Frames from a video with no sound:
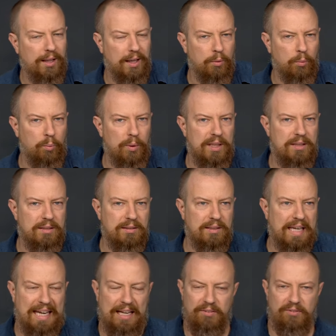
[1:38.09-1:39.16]
like we
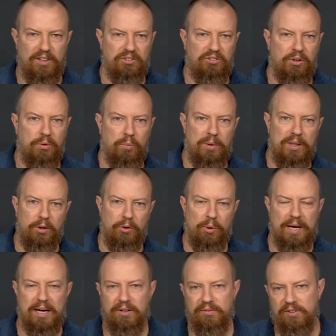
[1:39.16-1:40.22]
can't fix it, we don't know
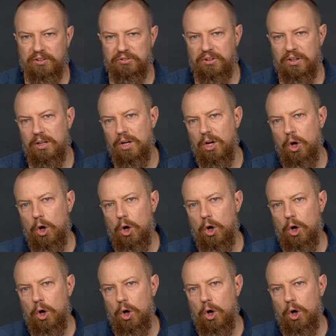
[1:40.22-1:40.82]
how to fix it,